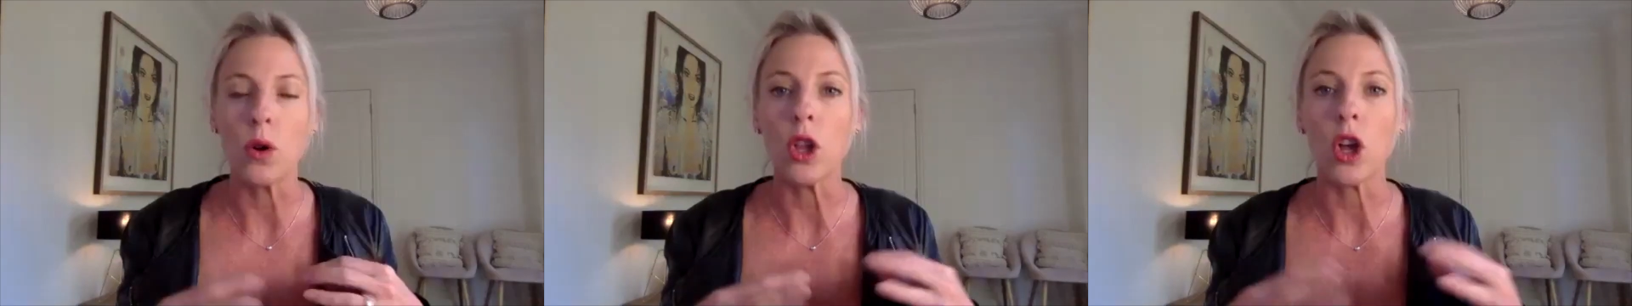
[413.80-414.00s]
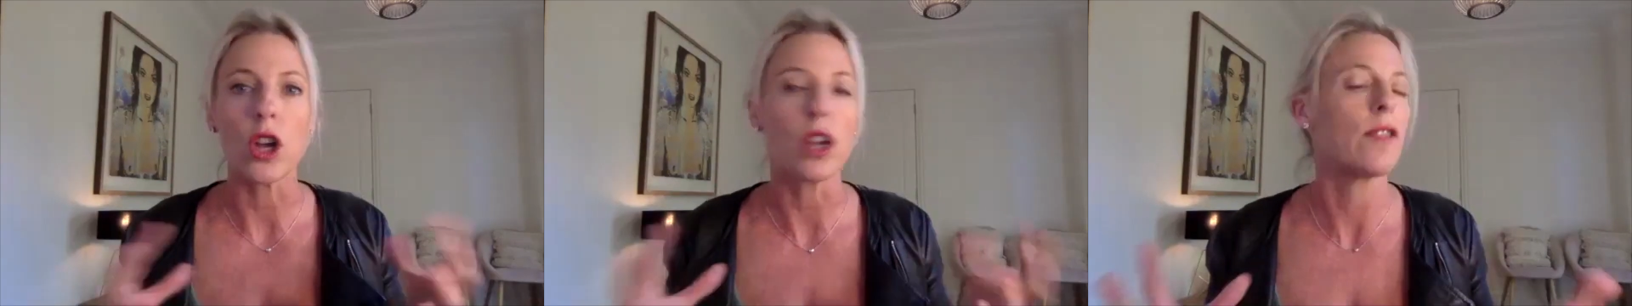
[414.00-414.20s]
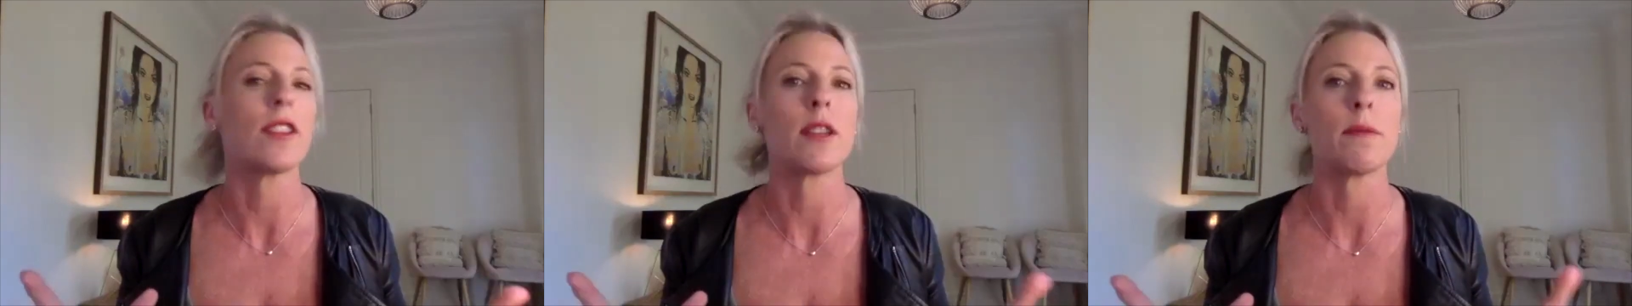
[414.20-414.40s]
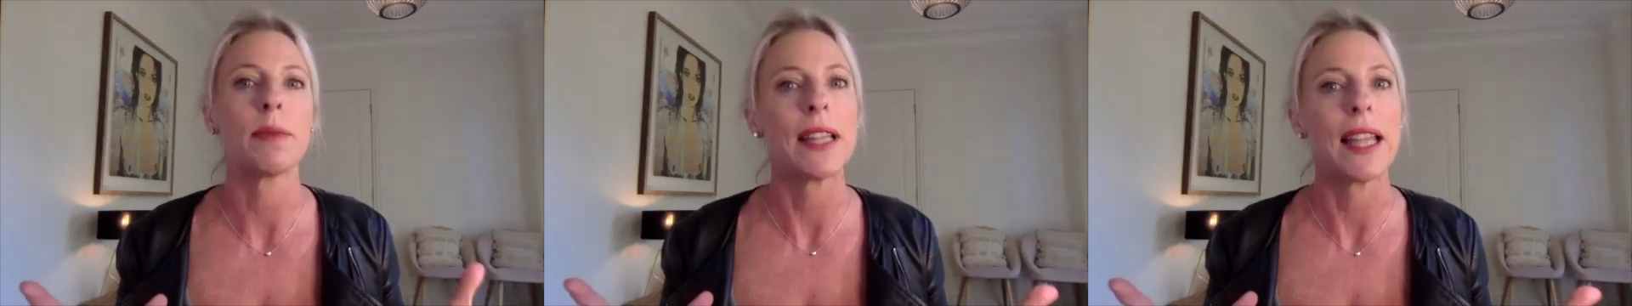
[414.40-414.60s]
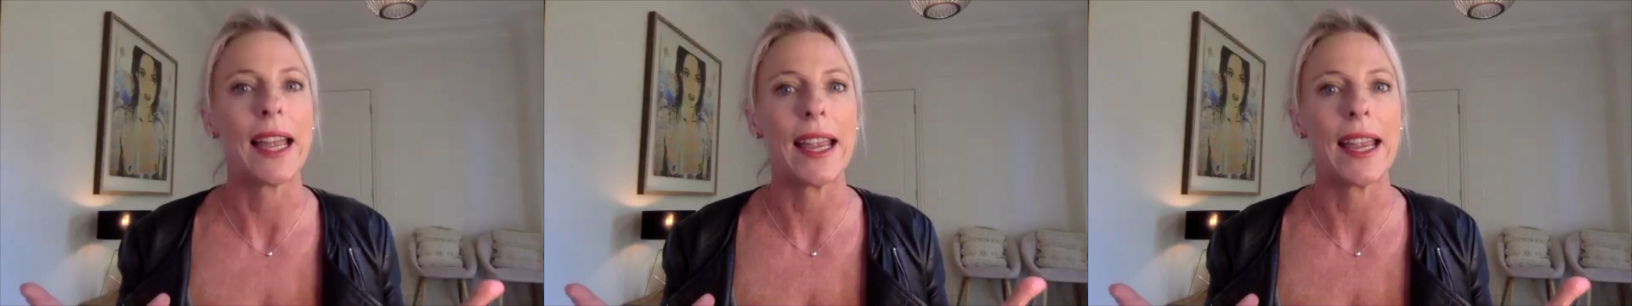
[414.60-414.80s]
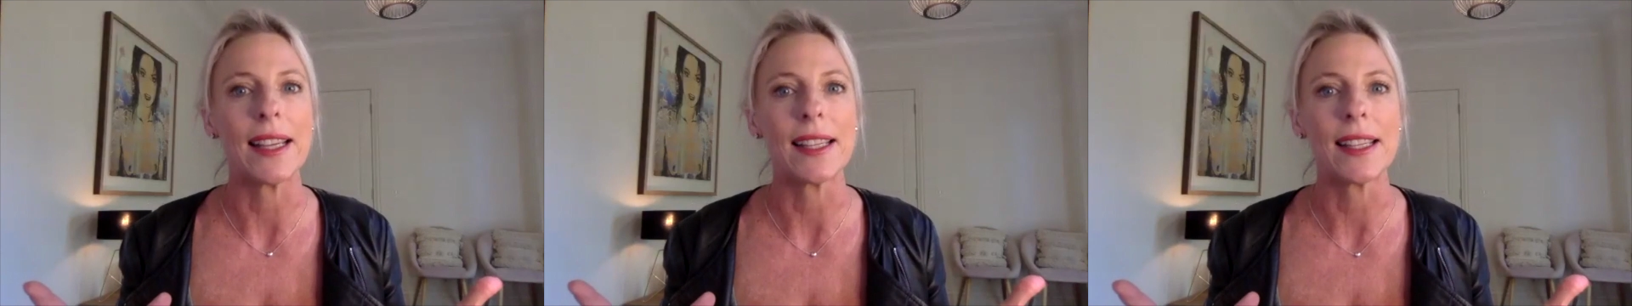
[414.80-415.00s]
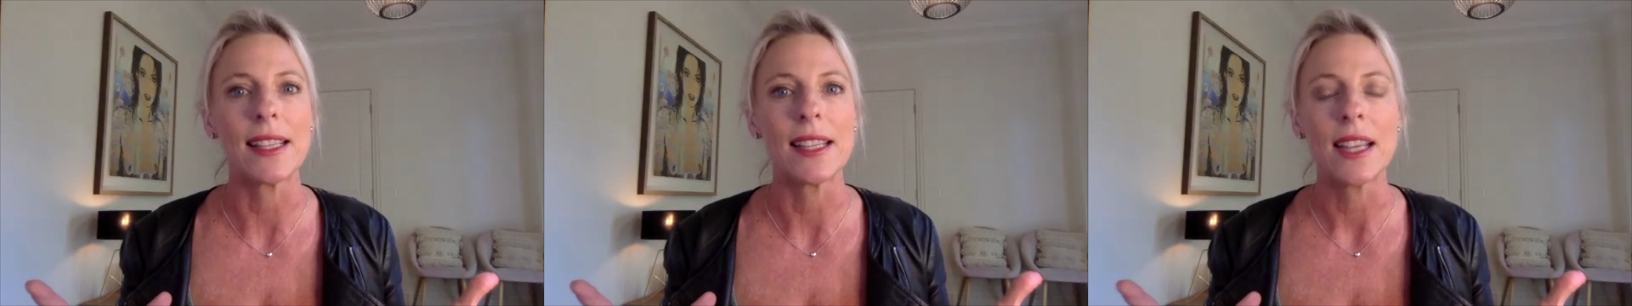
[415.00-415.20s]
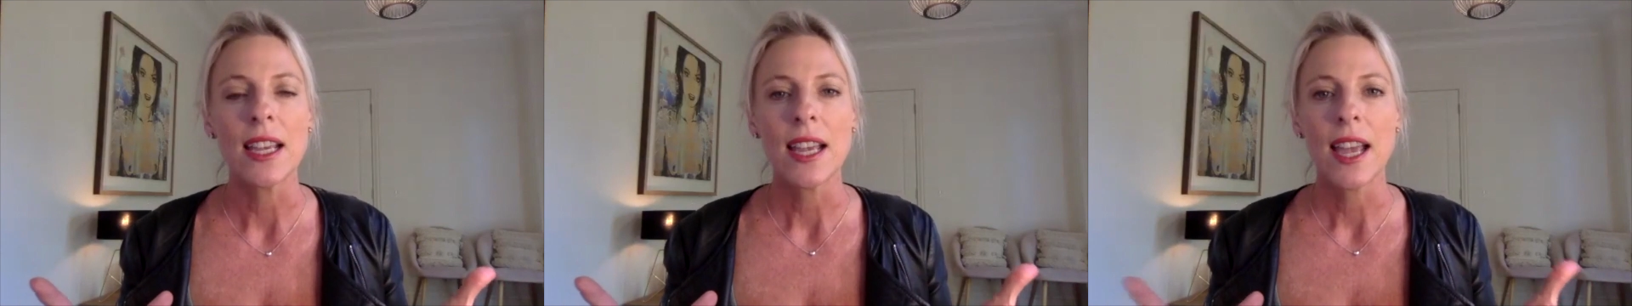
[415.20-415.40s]
all over the
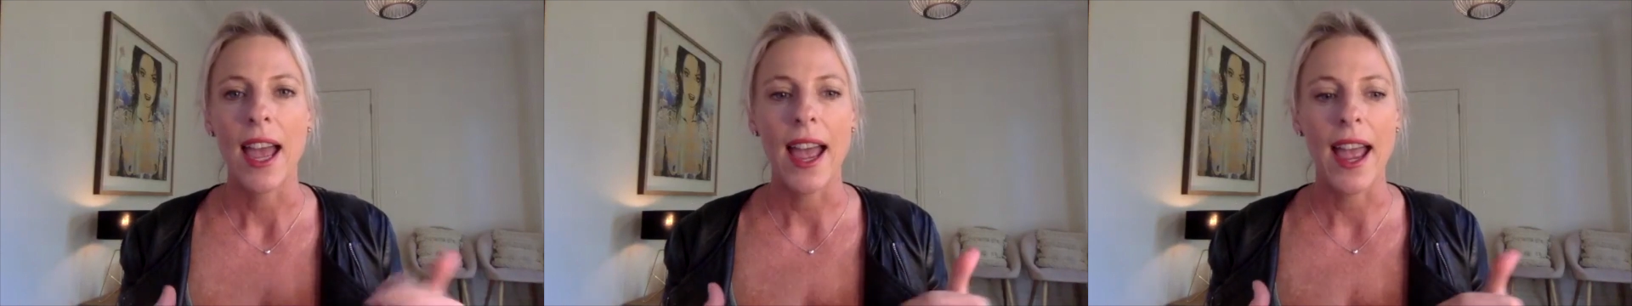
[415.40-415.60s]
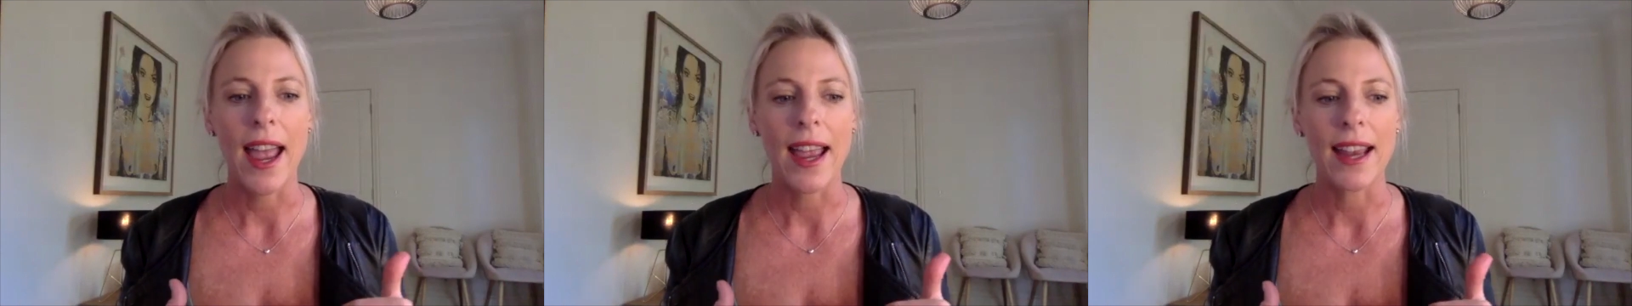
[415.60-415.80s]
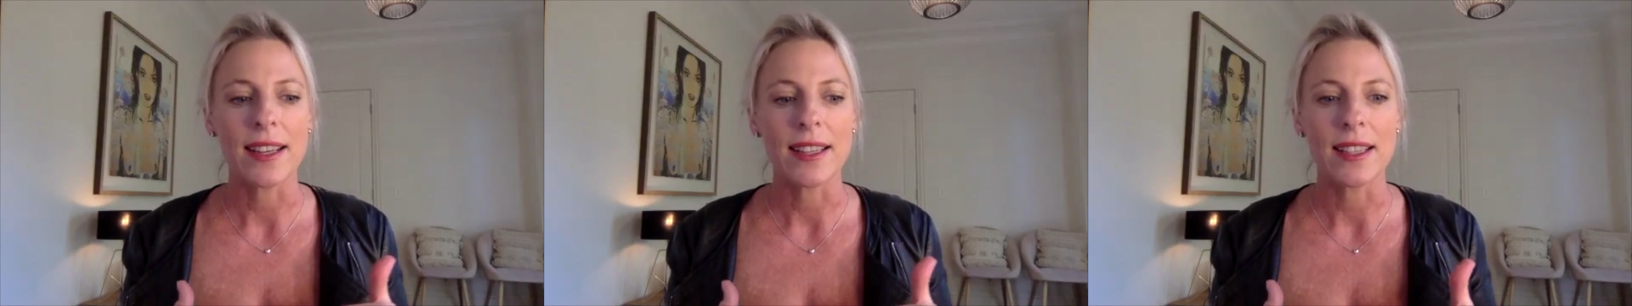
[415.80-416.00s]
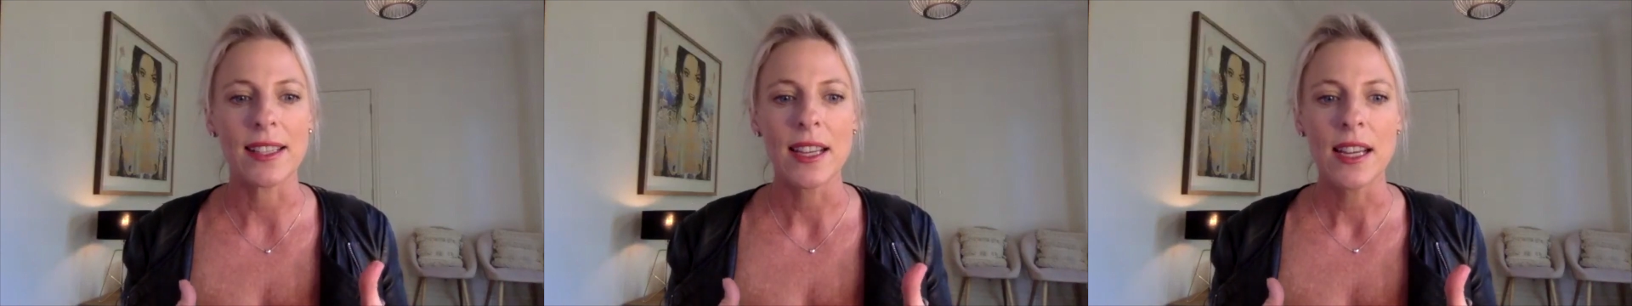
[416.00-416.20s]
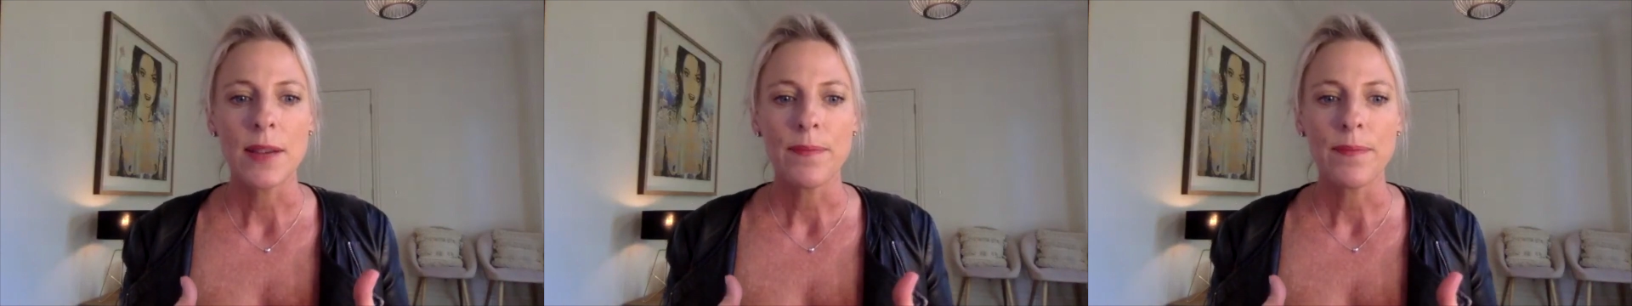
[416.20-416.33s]
place. And